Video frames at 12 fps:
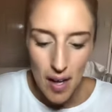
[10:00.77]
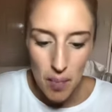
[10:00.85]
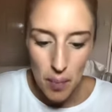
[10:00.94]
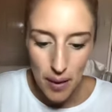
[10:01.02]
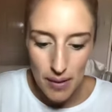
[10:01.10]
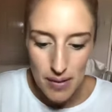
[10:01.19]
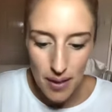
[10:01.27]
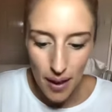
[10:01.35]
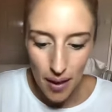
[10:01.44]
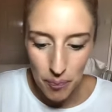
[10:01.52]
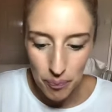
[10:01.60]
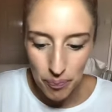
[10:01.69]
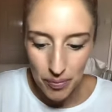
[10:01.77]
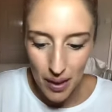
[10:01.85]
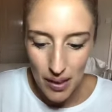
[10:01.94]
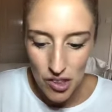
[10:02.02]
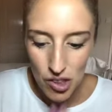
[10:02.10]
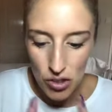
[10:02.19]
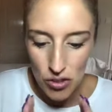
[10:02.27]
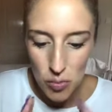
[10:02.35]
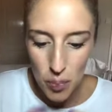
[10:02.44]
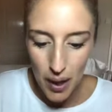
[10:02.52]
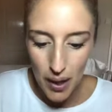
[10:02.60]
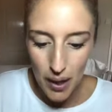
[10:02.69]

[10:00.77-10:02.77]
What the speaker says: But it's just been